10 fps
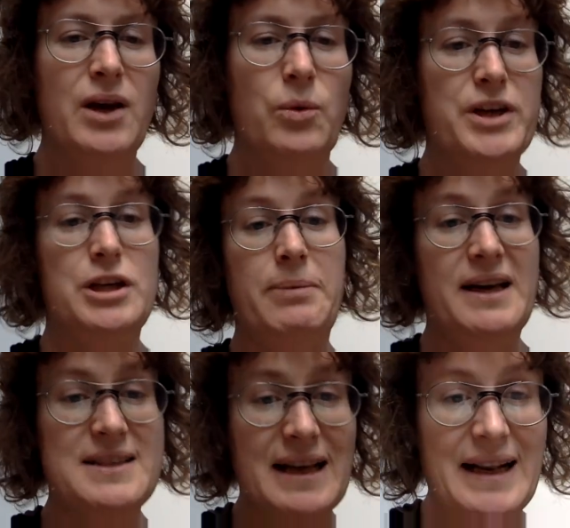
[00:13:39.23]
Where she
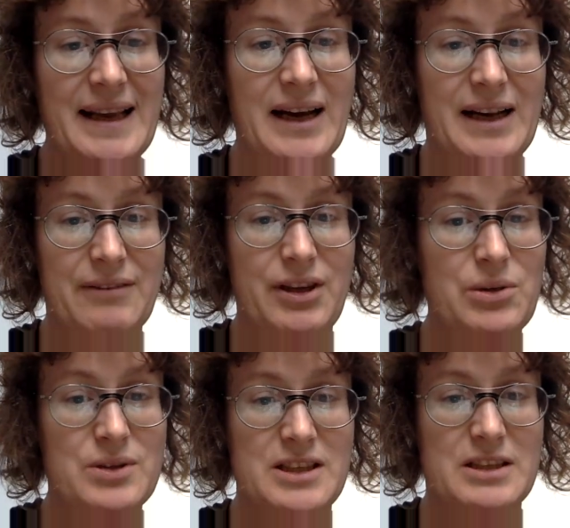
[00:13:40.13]
basically kind of
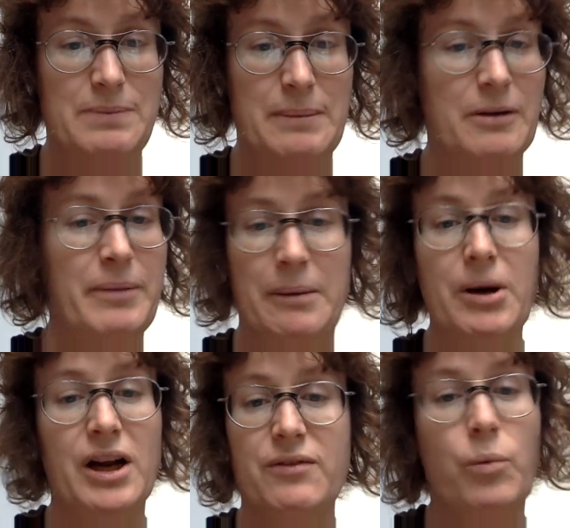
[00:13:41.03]
accuses people of being
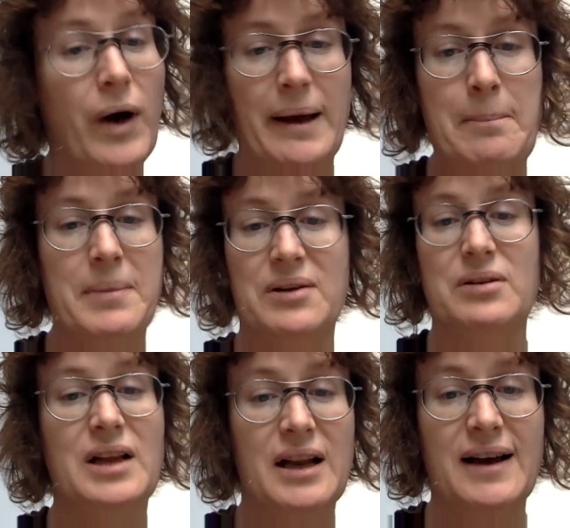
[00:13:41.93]
part of a white middle
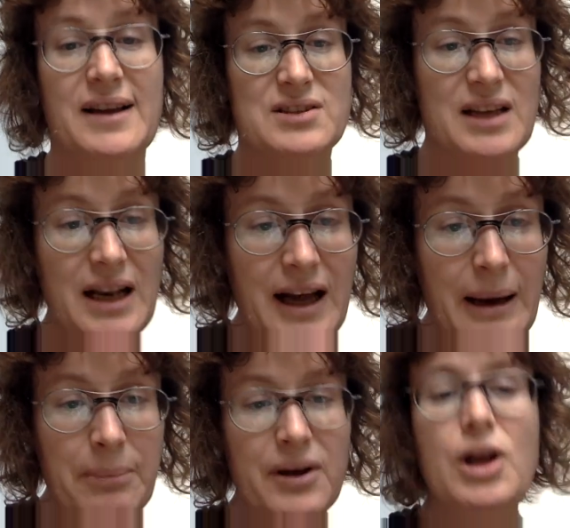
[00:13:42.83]
class club